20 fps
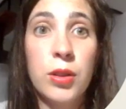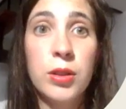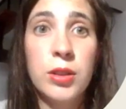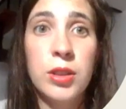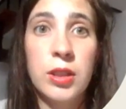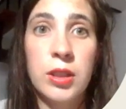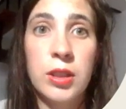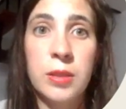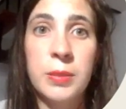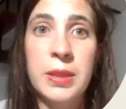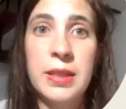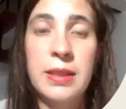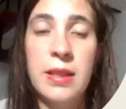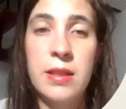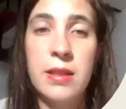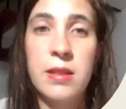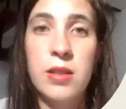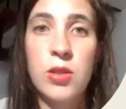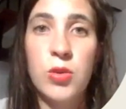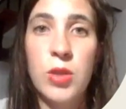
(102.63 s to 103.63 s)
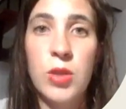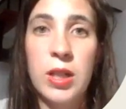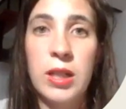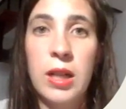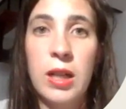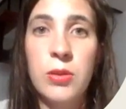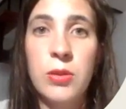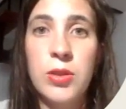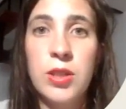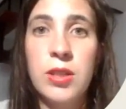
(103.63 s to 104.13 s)
term takes into
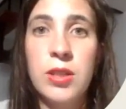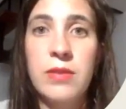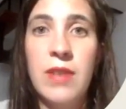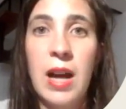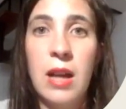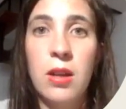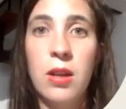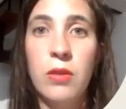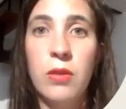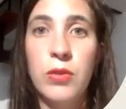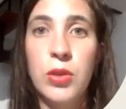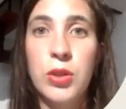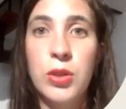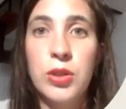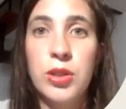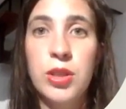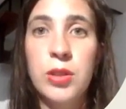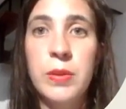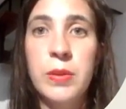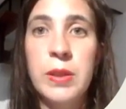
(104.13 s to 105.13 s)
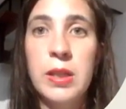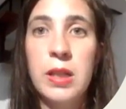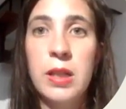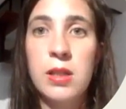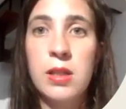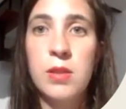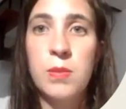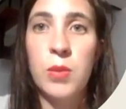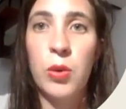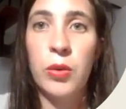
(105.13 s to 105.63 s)
account the value of continuing
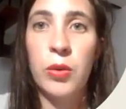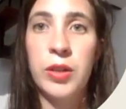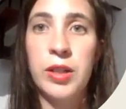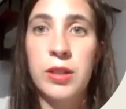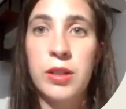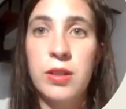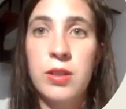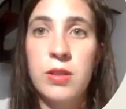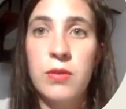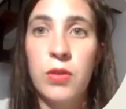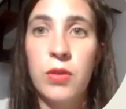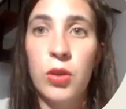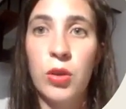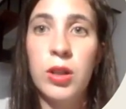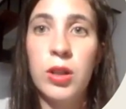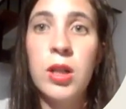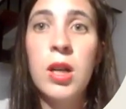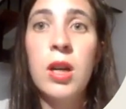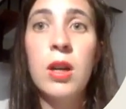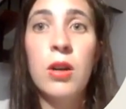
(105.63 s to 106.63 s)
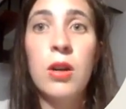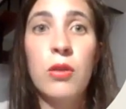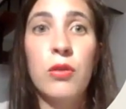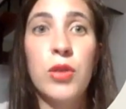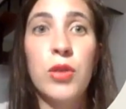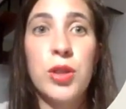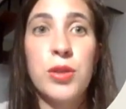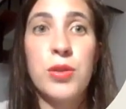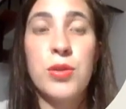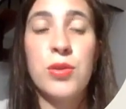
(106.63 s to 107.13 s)
exploring this floor
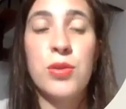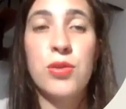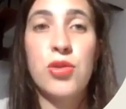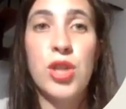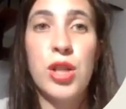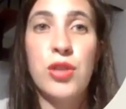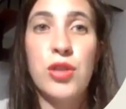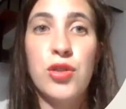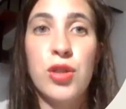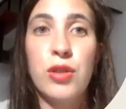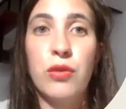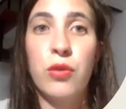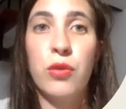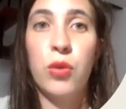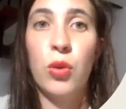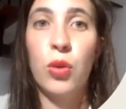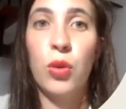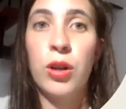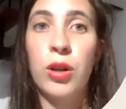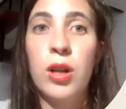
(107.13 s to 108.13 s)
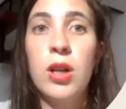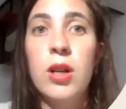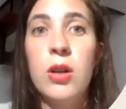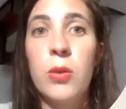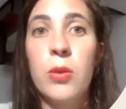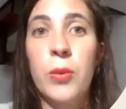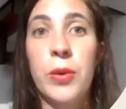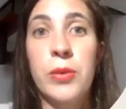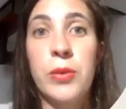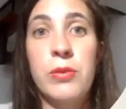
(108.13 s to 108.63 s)
versus changing floor.
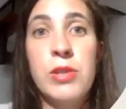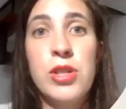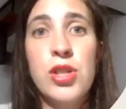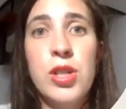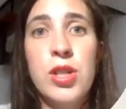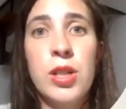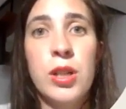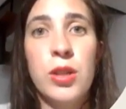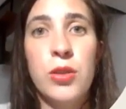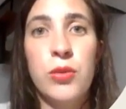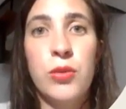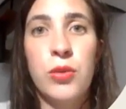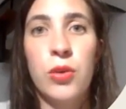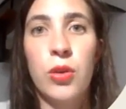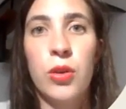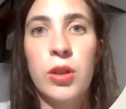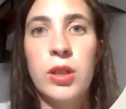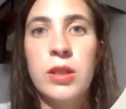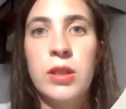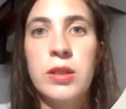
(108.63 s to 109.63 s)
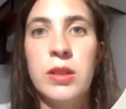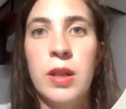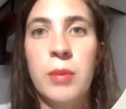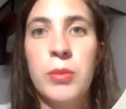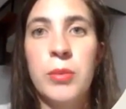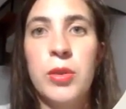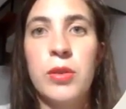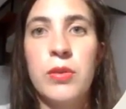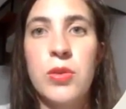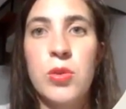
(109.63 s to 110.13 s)
When reaching a new floor, the
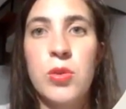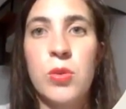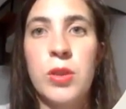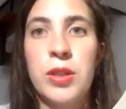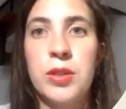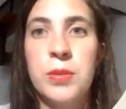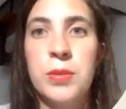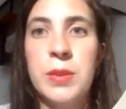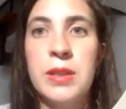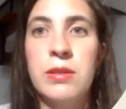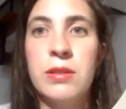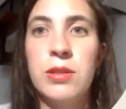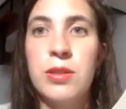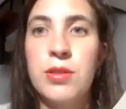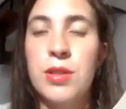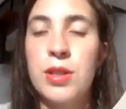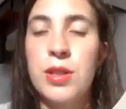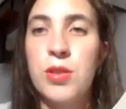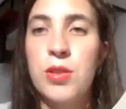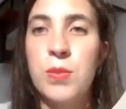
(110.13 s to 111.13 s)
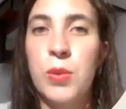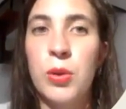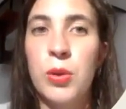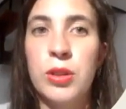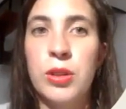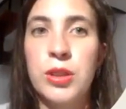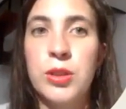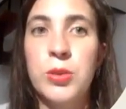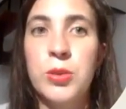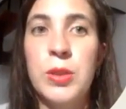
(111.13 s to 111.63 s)
number of square meters
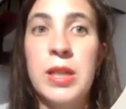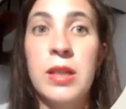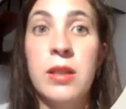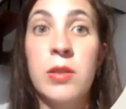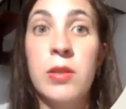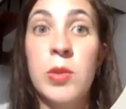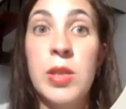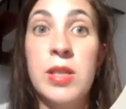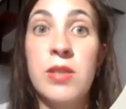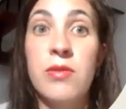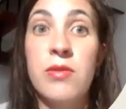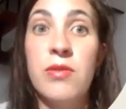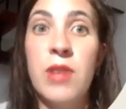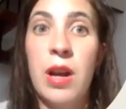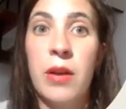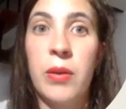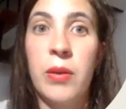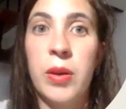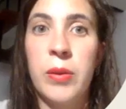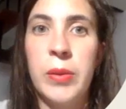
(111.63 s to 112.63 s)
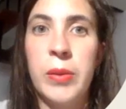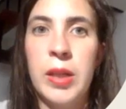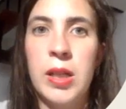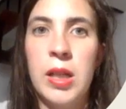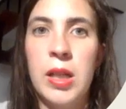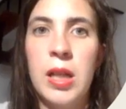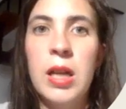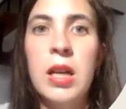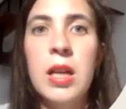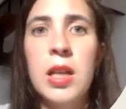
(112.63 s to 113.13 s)
explored will increase very
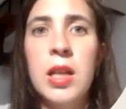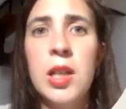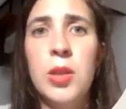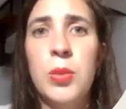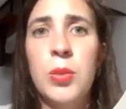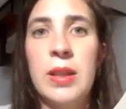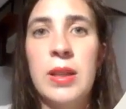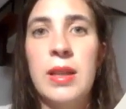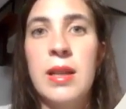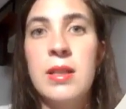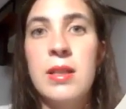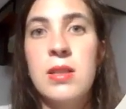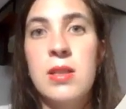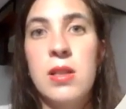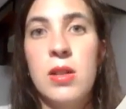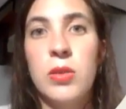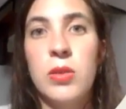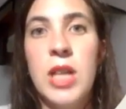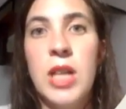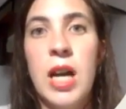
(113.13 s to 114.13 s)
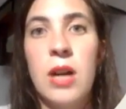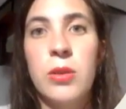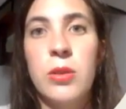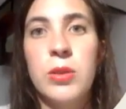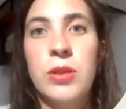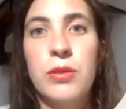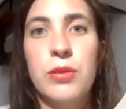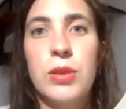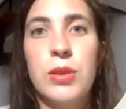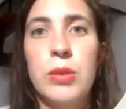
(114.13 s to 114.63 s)
quickly. It will then slow
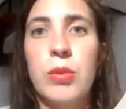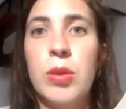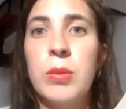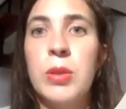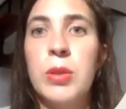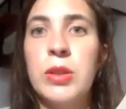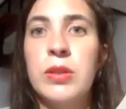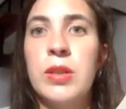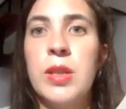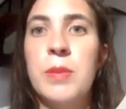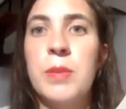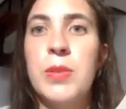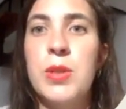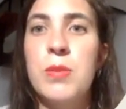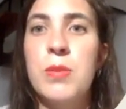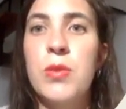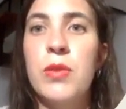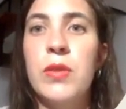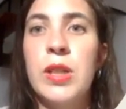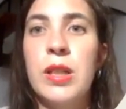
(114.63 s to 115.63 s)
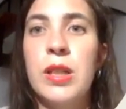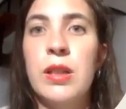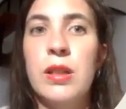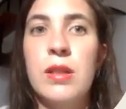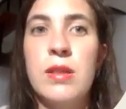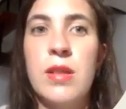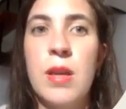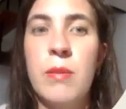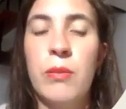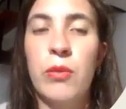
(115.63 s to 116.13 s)
down if the robot keeps moving in the
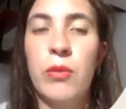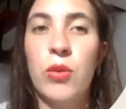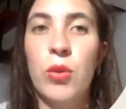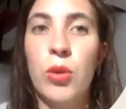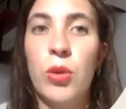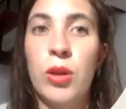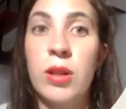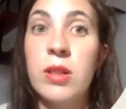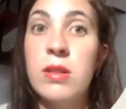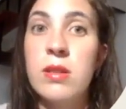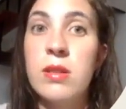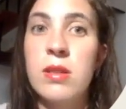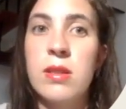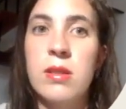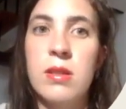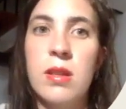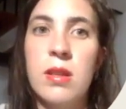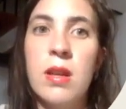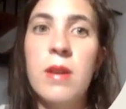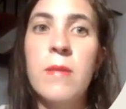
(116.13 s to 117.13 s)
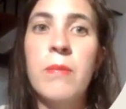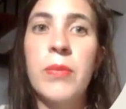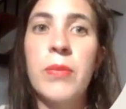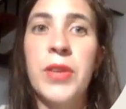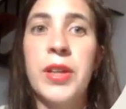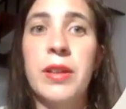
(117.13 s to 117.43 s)
same floor, since it